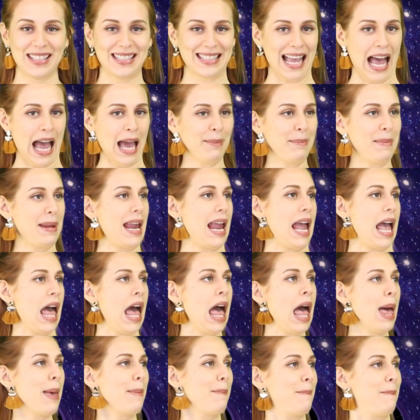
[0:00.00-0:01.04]
Sign me
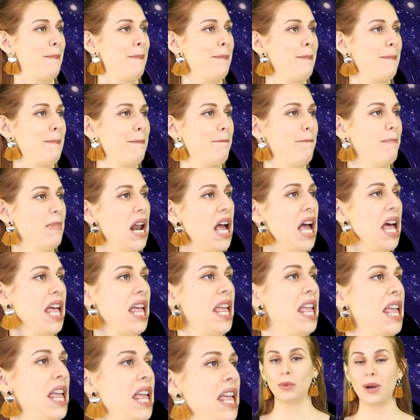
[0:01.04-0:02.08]

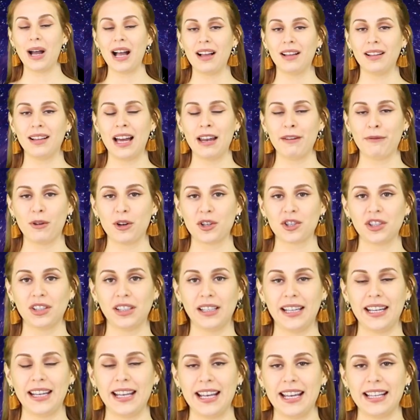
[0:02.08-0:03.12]
up, well,
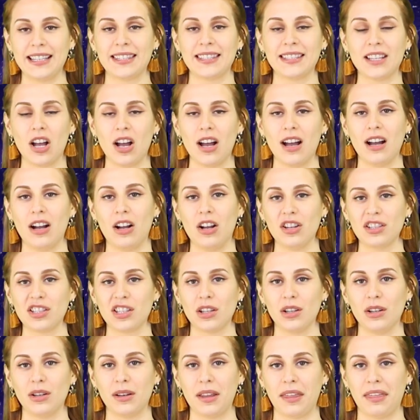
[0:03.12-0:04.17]
unfortunately, it's uh,
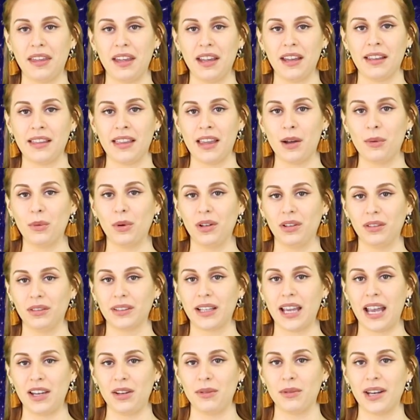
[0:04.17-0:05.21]
also a thing that will
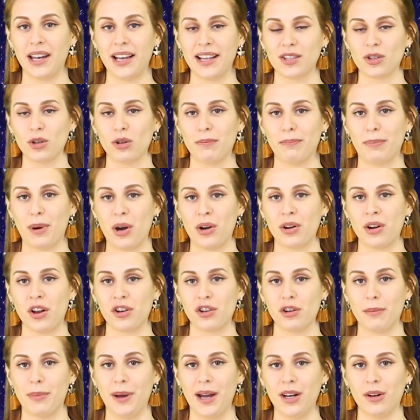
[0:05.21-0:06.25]
get you a nice old burn on
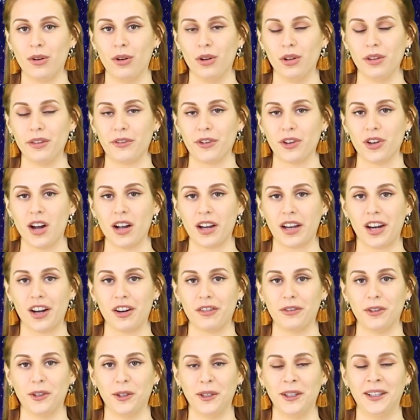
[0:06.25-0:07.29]
your butthole if you're not
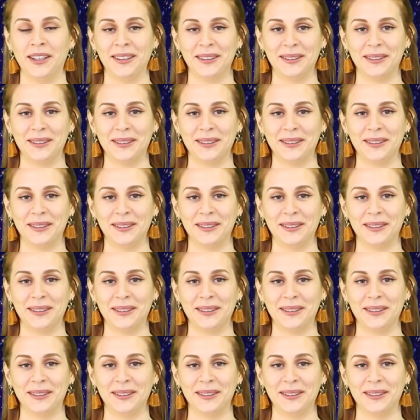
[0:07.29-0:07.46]
careful.